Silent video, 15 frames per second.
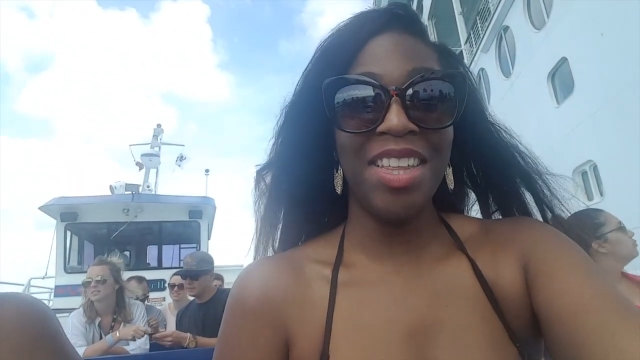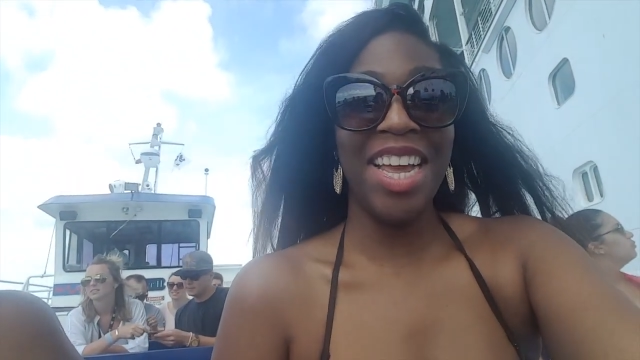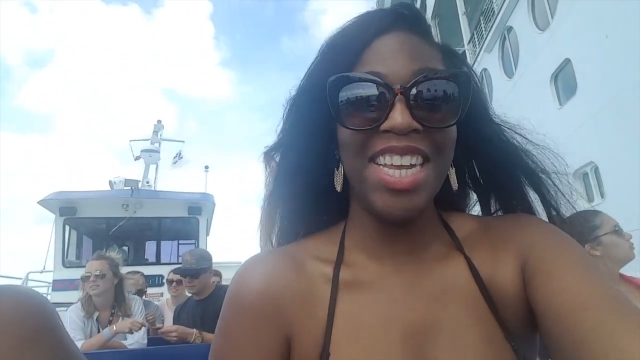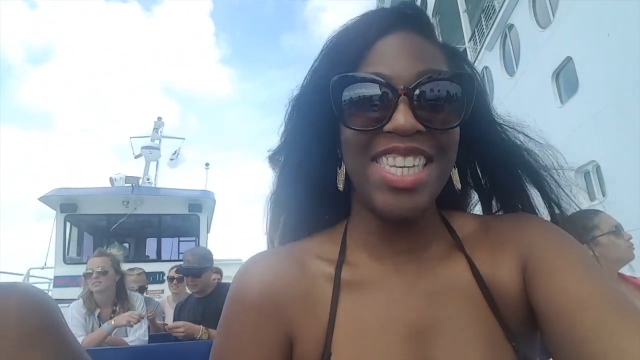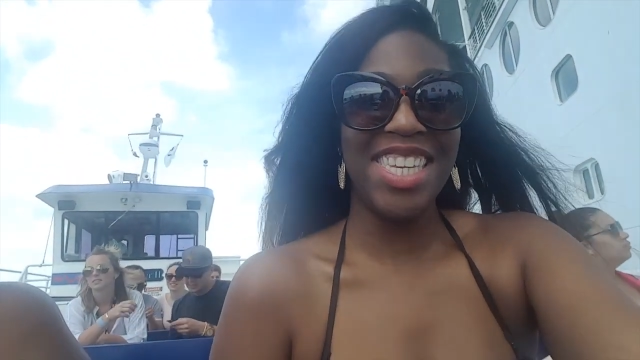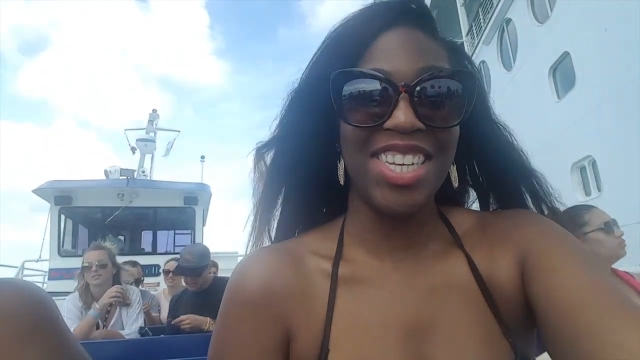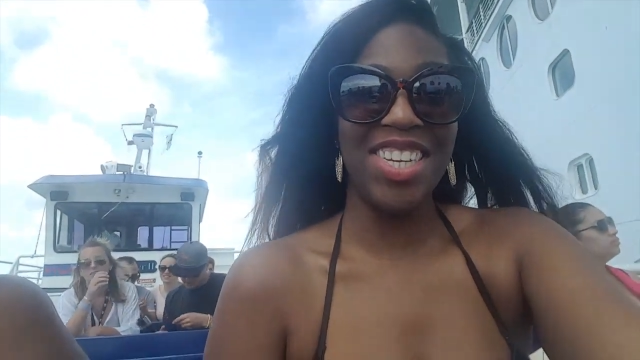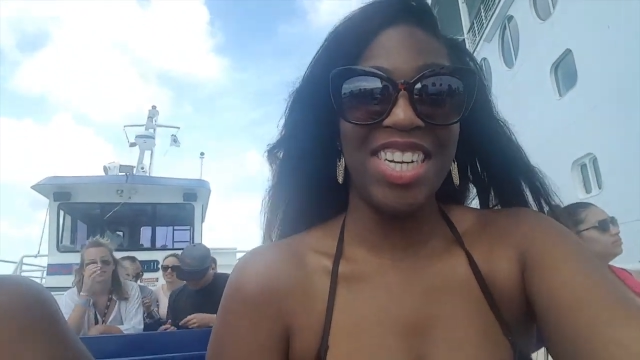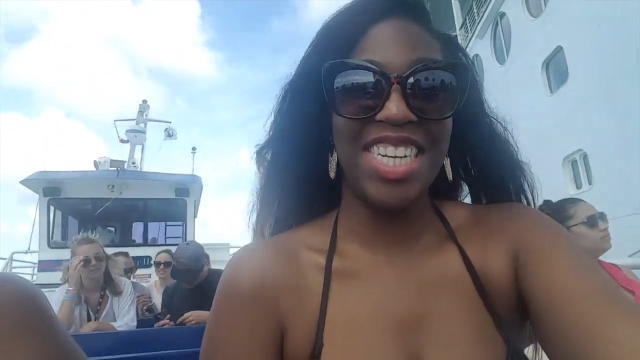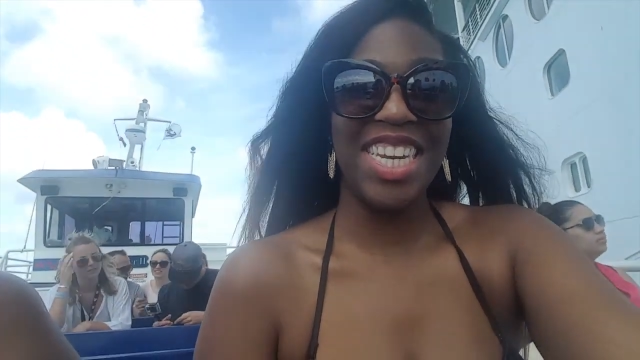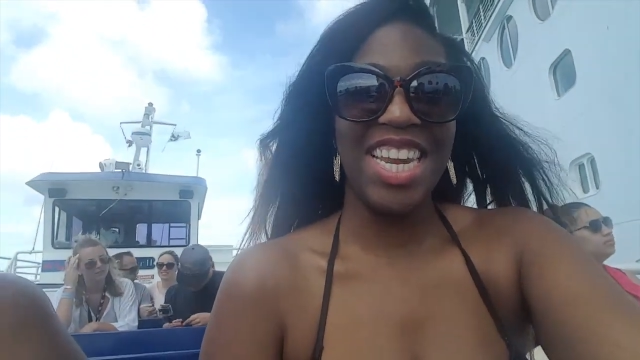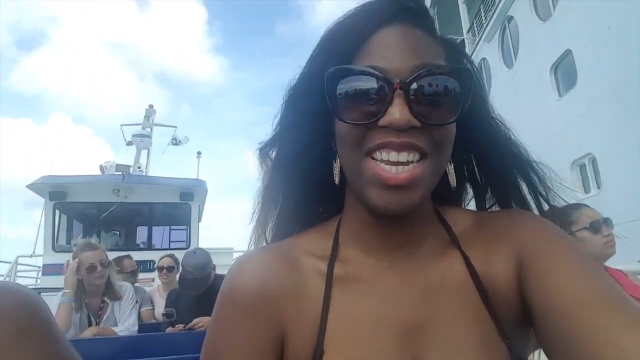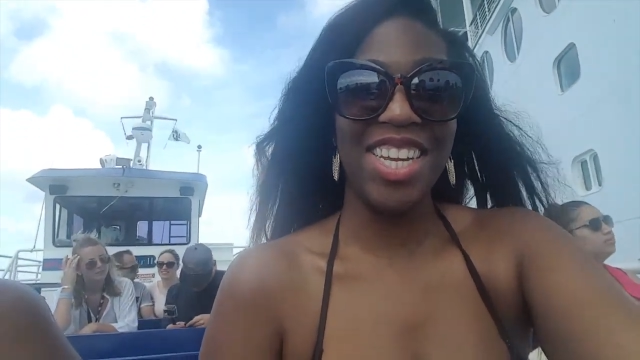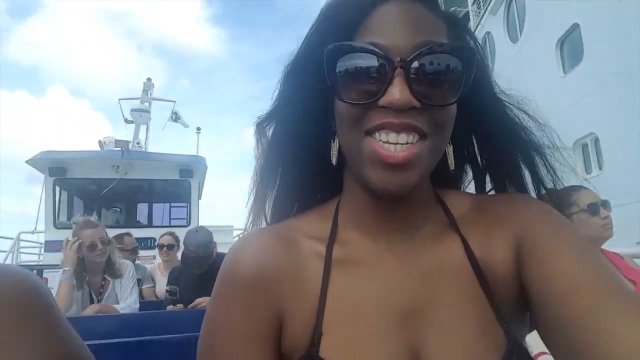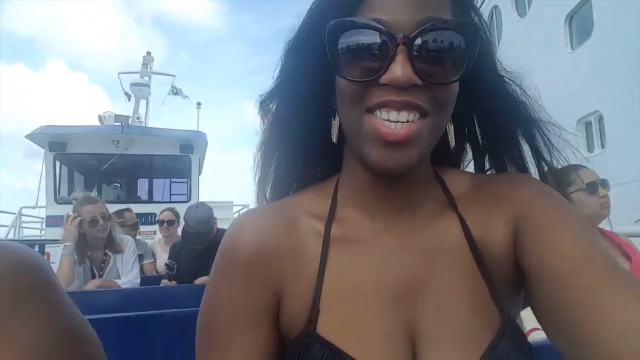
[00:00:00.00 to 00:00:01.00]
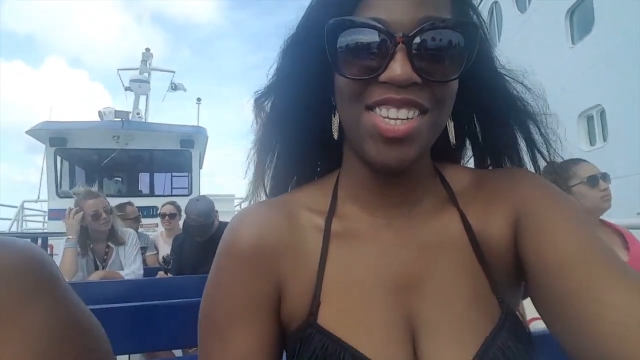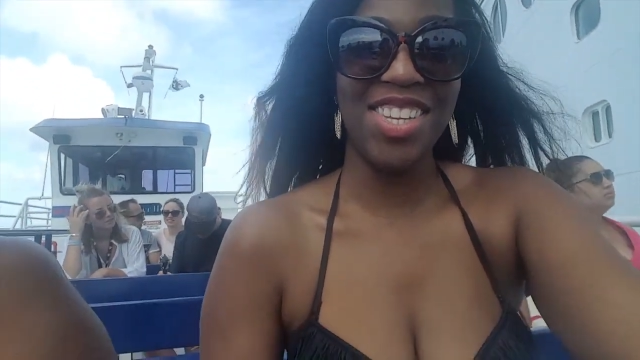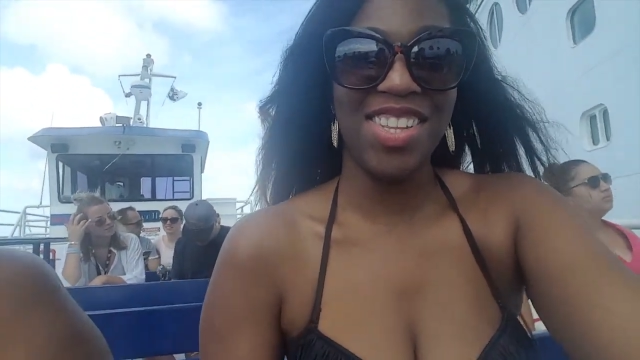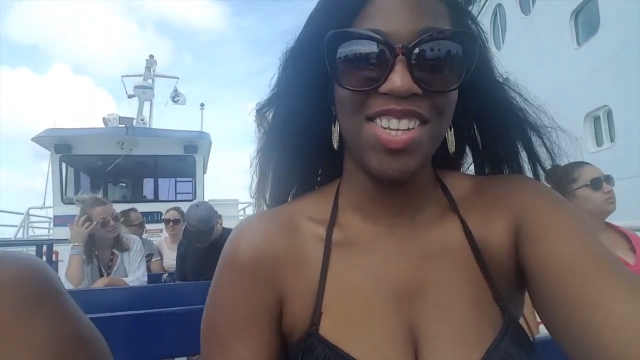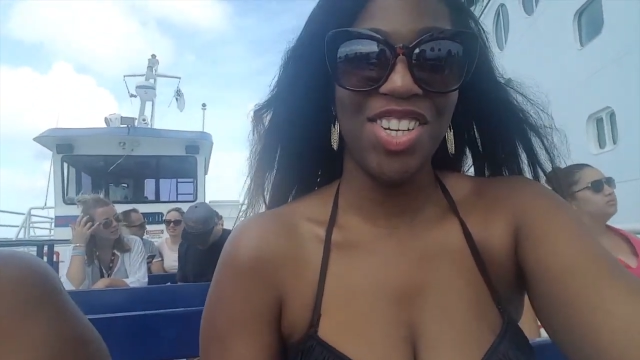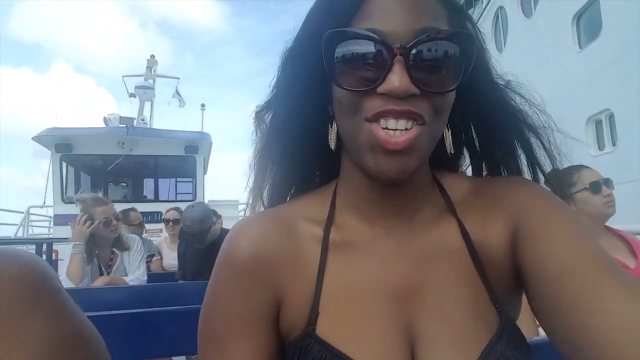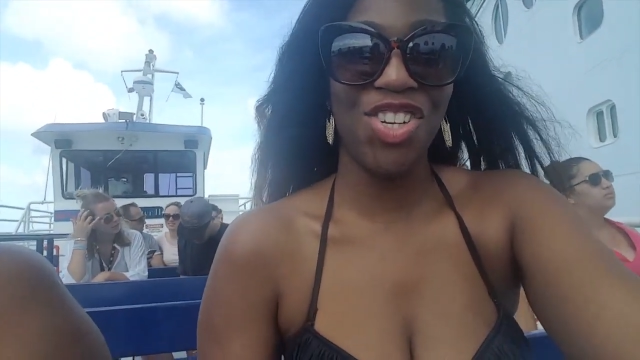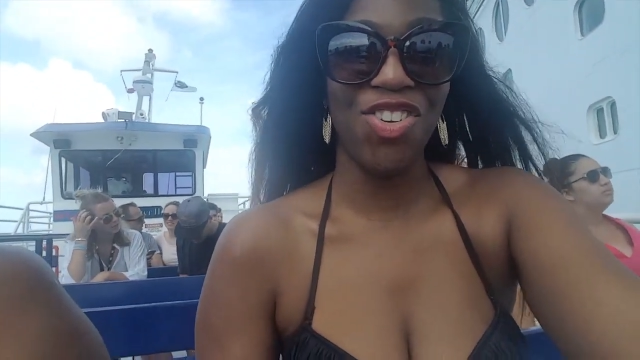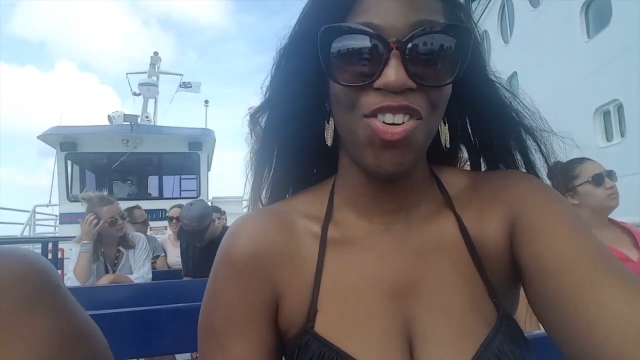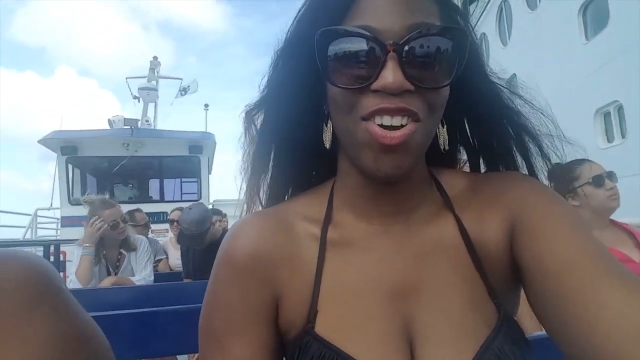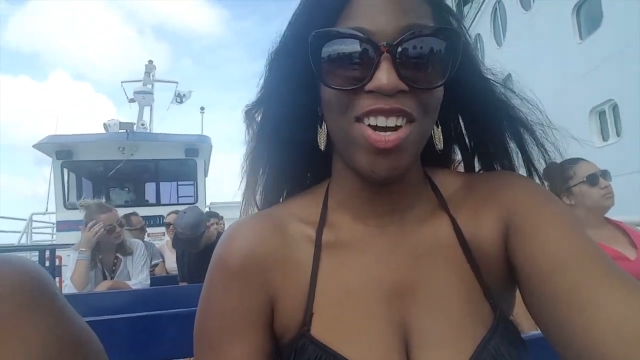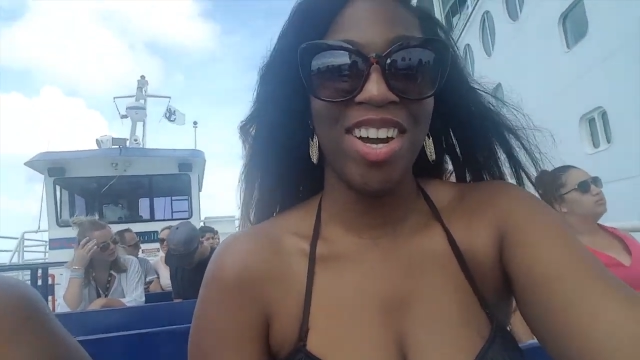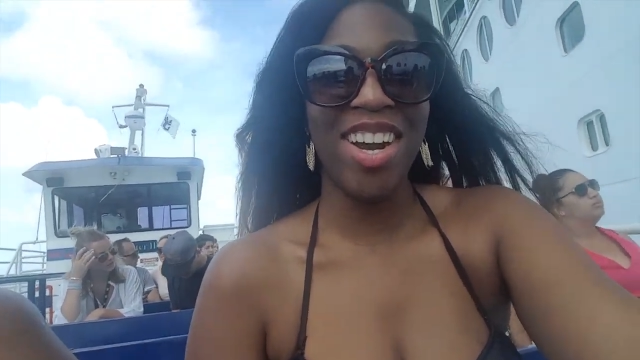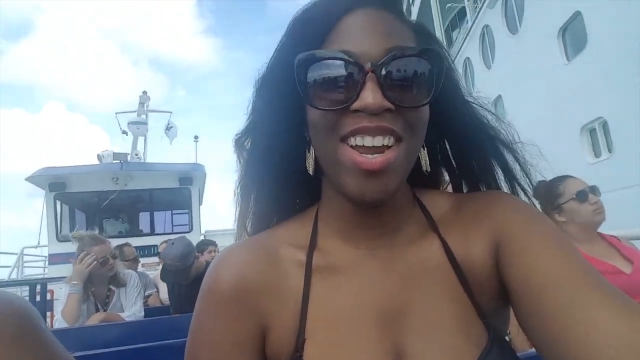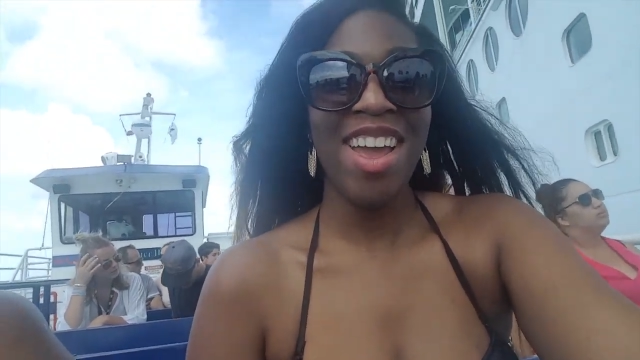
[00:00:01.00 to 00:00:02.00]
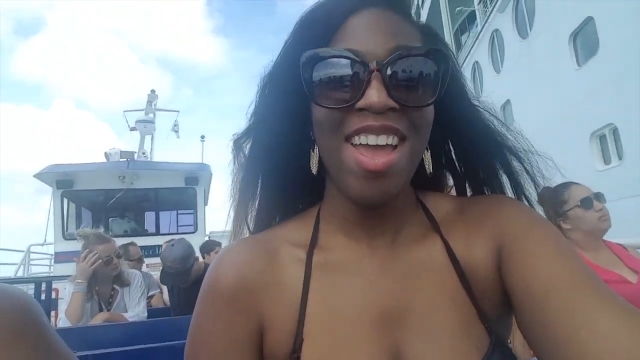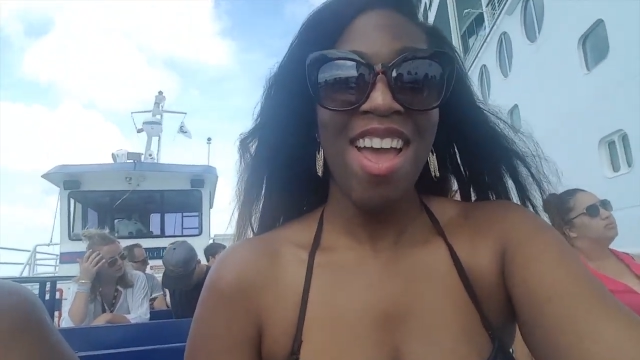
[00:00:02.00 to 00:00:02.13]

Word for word: that's going to take us to the shore.